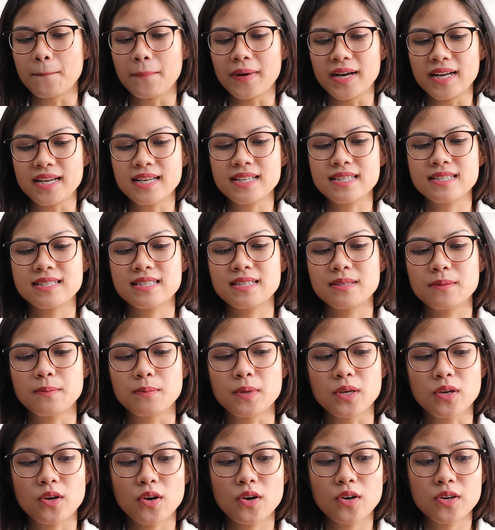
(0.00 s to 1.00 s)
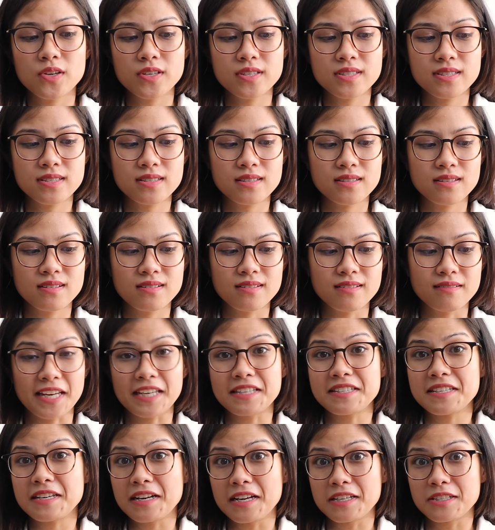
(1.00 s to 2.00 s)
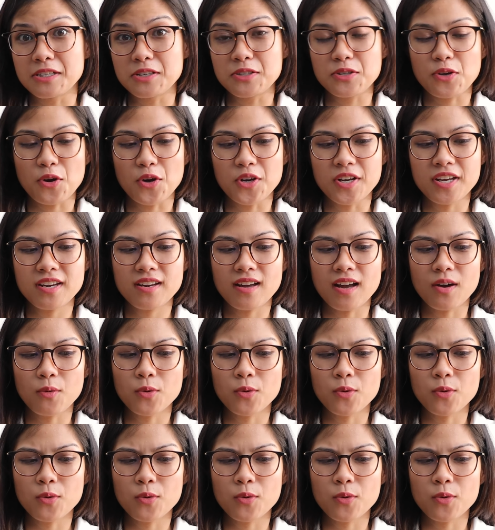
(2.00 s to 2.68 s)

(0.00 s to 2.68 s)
but because like I said I just got it,